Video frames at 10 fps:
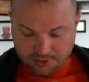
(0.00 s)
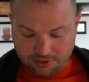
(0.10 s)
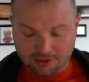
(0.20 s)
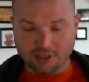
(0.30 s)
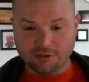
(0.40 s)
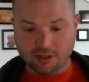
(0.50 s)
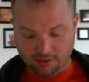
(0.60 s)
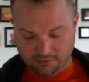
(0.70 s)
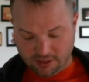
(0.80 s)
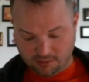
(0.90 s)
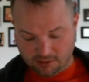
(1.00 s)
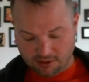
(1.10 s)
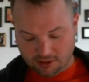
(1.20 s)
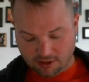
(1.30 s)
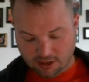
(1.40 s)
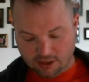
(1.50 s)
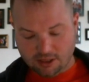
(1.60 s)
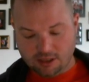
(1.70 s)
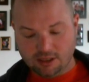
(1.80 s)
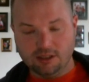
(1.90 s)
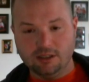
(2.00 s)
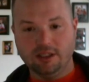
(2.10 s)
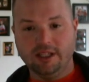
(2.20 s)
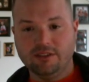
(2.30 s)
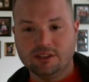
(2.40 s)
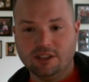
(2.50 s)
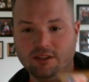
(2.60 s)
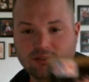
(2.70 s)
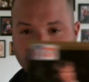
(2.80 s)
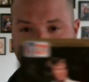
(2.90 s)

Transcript: two golf Hall of Famers, Davis Love